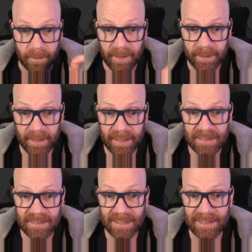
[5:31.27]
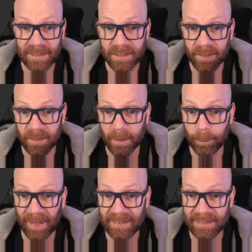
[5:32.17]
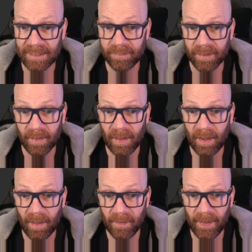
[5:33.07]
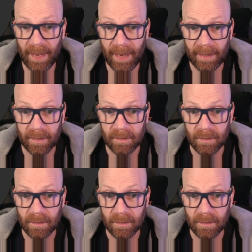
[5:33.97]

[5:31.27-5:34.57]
then you need to set it to the competitive there.